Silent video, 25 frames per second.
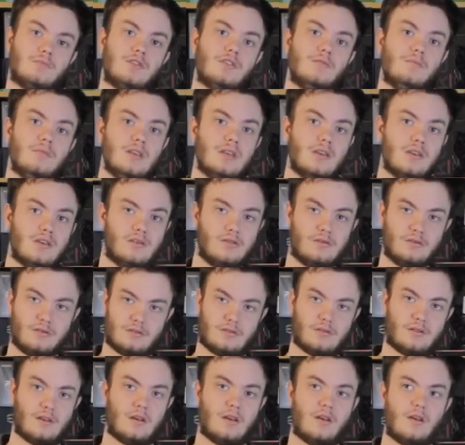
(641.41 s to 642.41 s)
to be
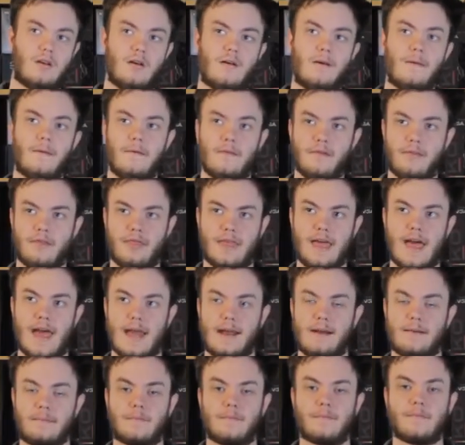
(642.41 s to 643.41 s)
used
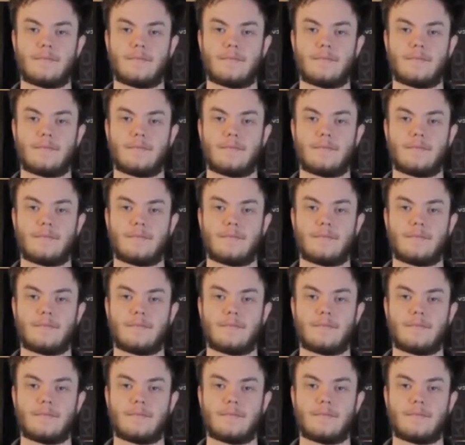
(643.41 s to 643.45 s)
then.